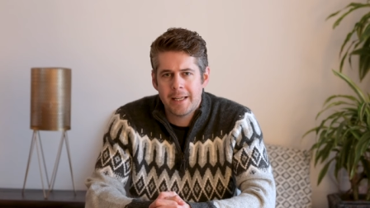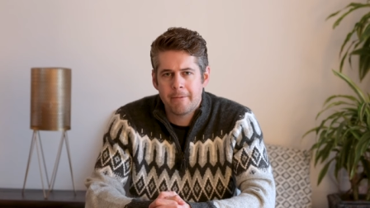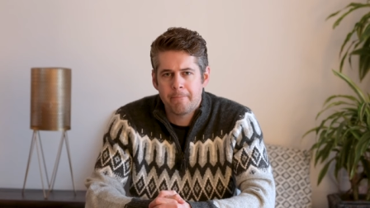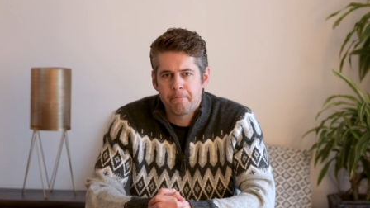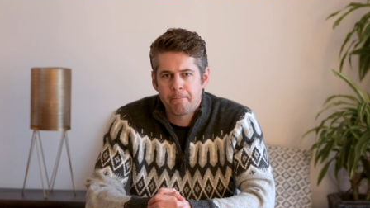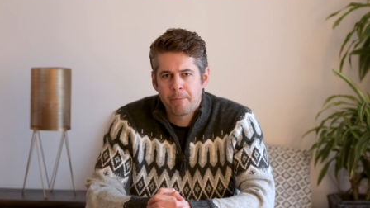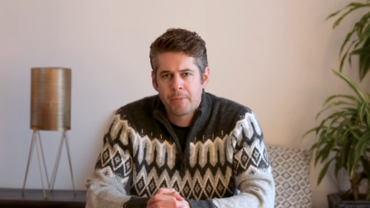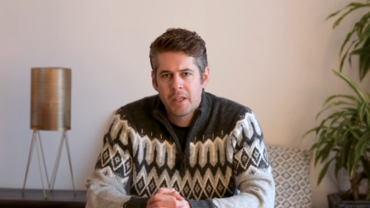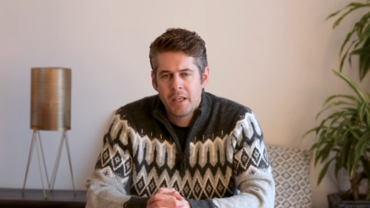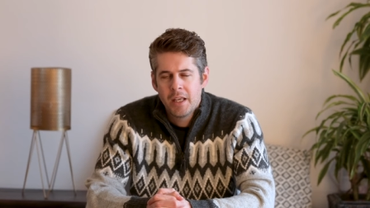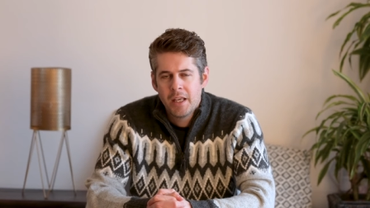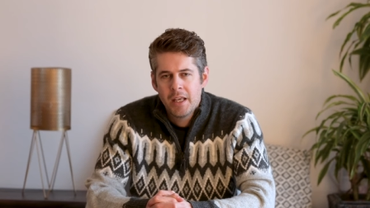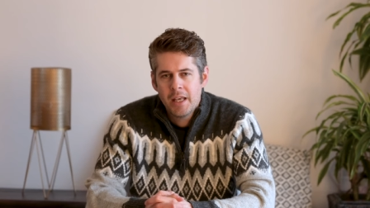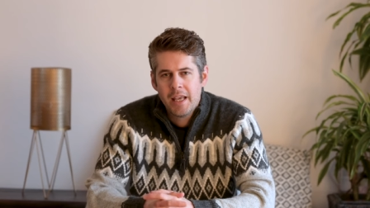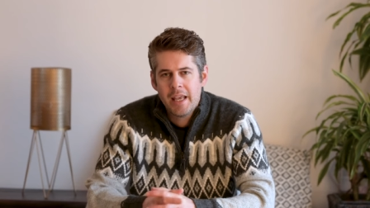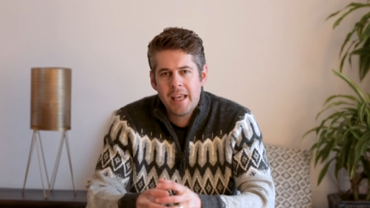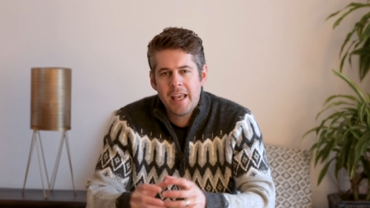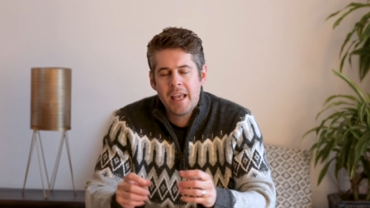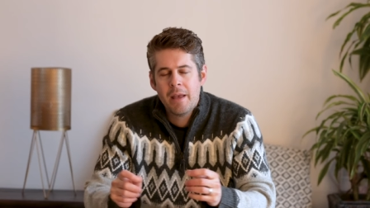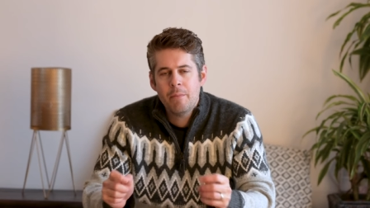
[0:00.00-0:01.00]
in.
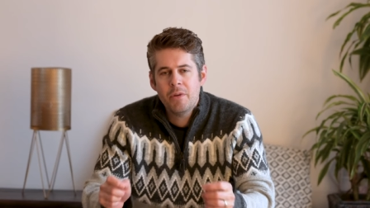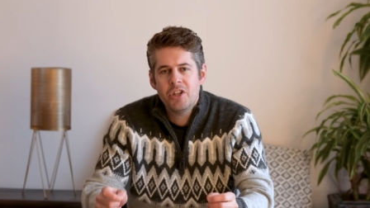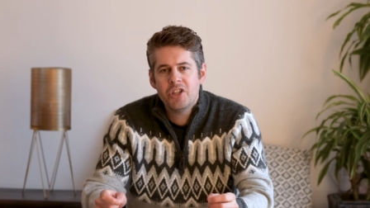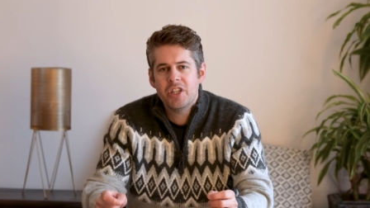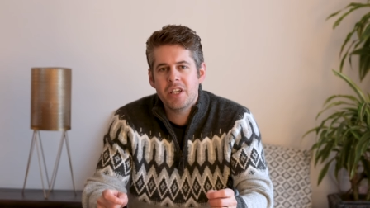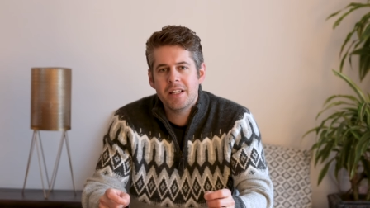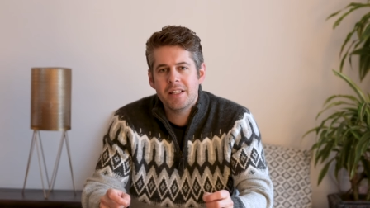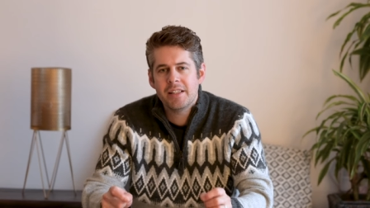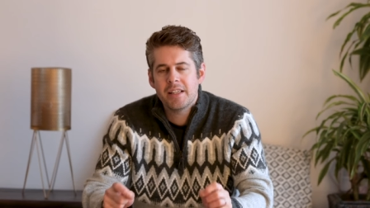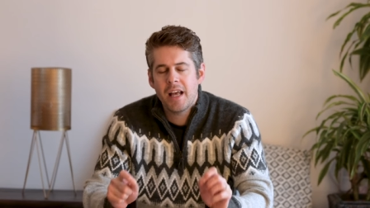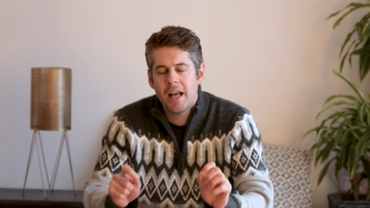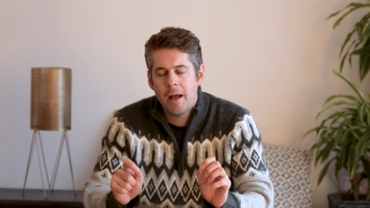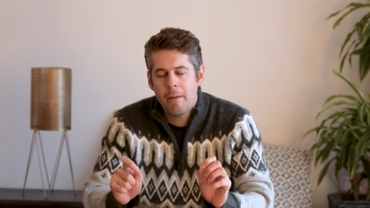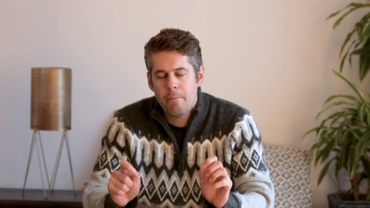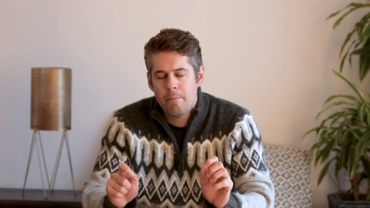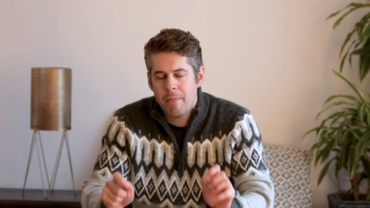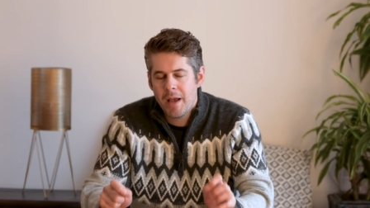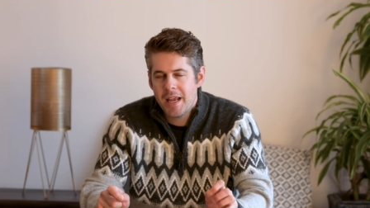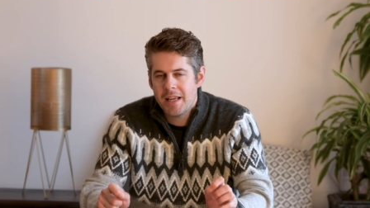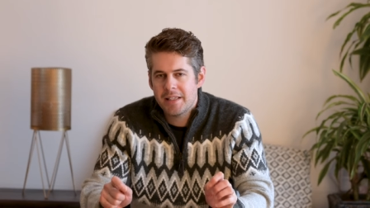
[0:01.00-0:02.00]
It images
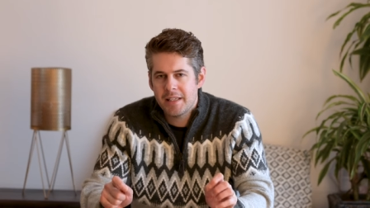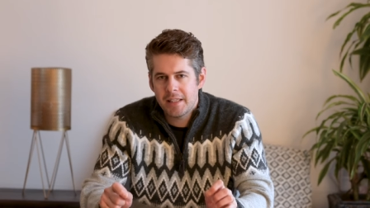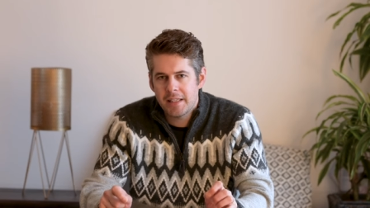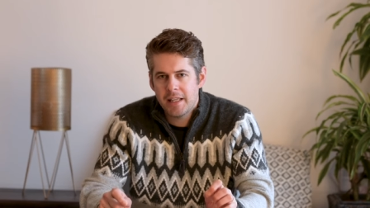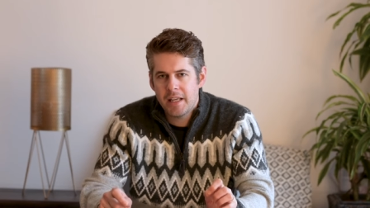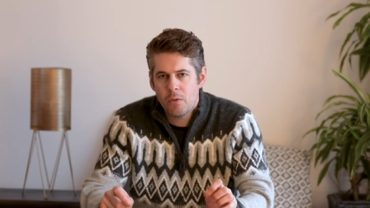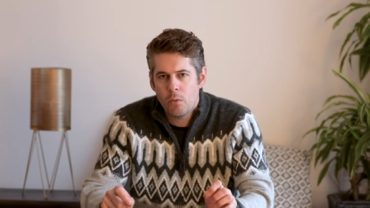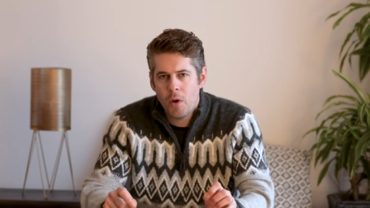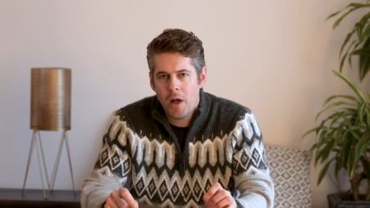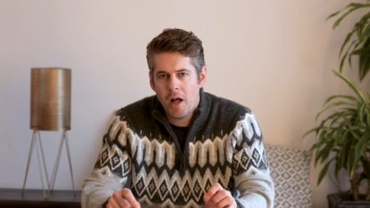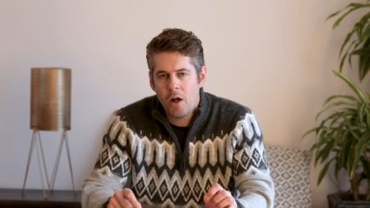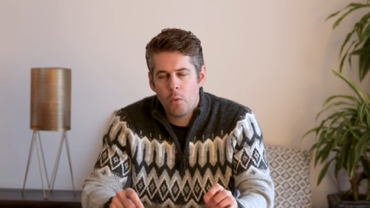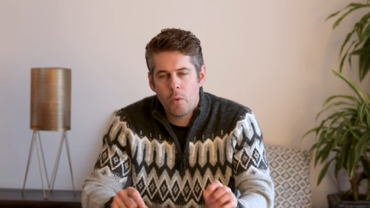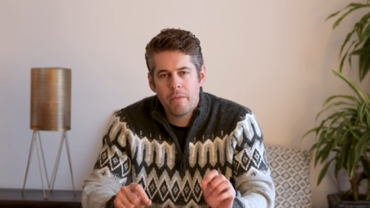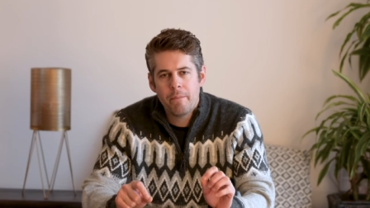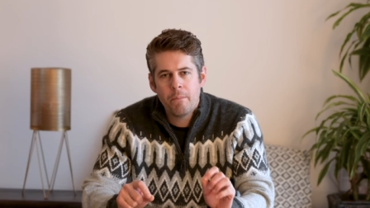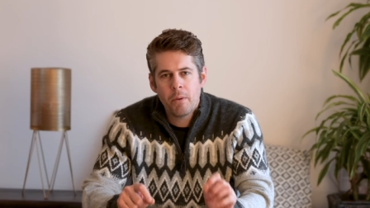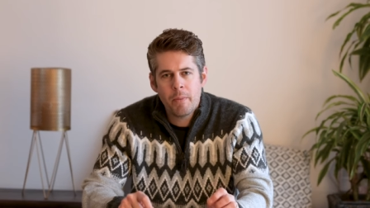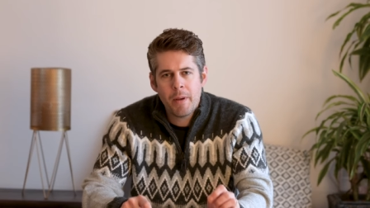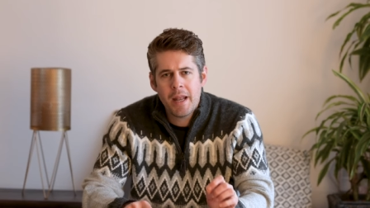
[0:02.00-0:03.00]
amazingly well
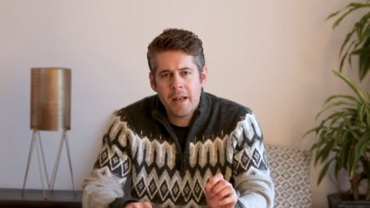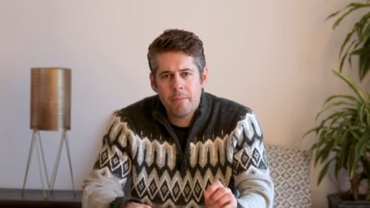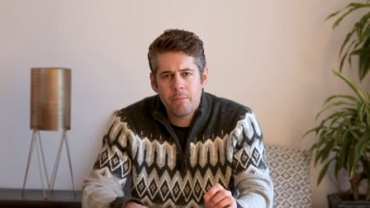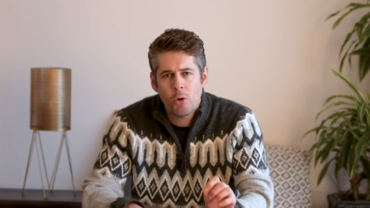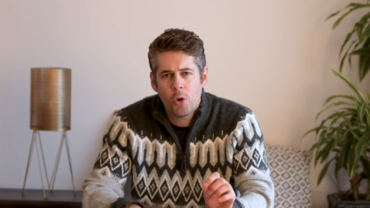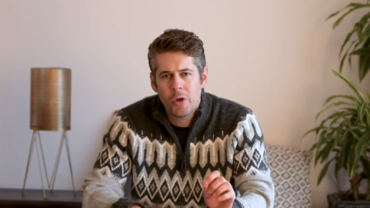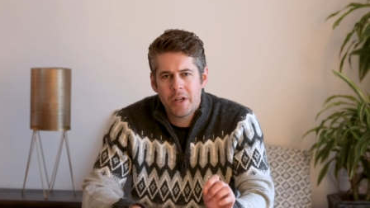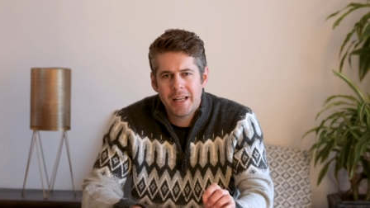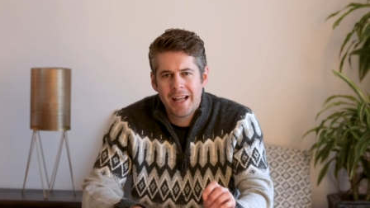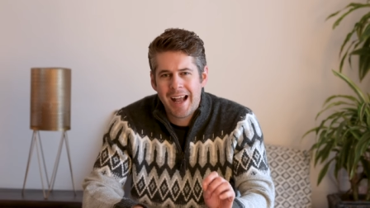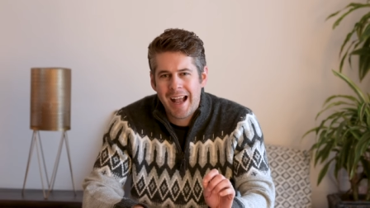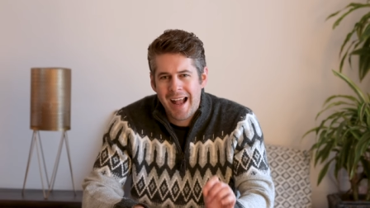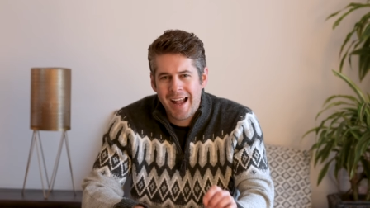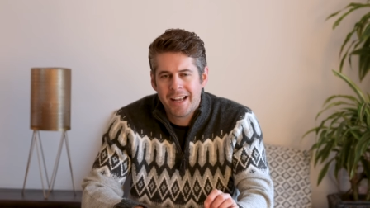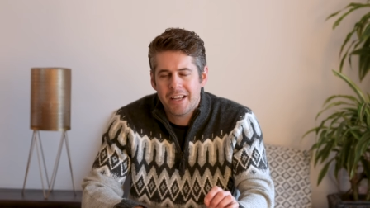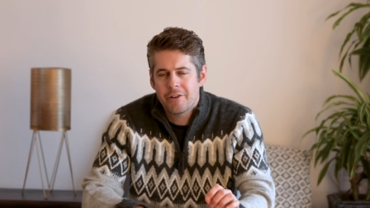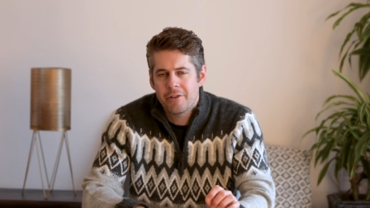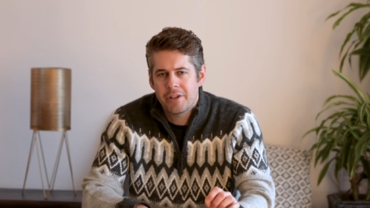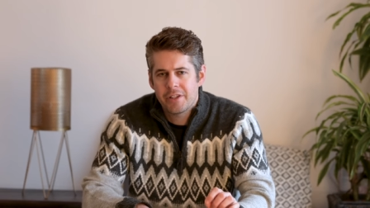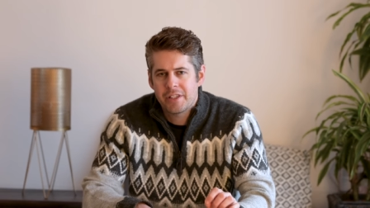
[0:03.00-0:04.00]
with pinpoint
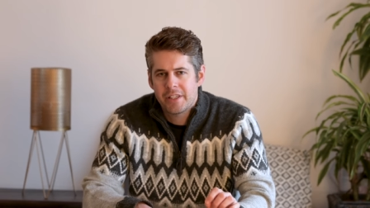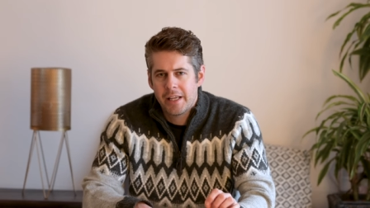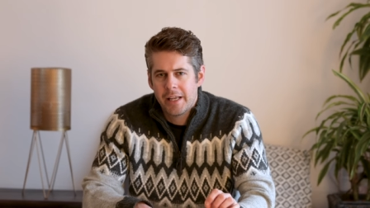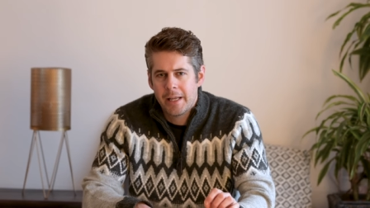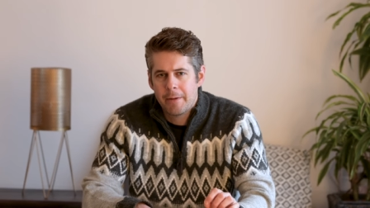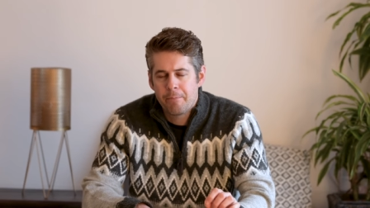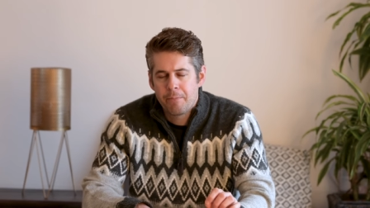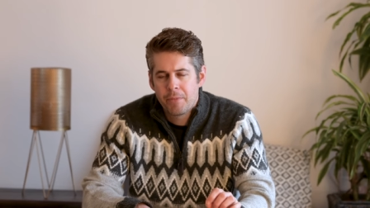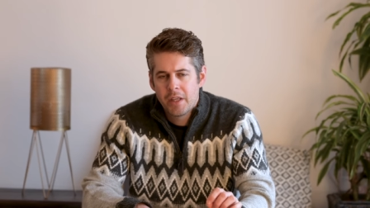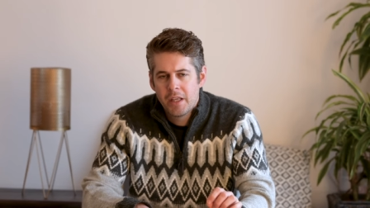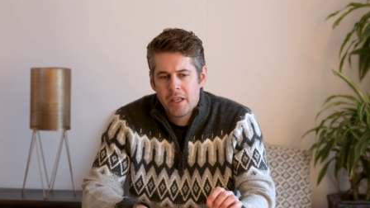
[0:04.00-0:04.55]
accuracy.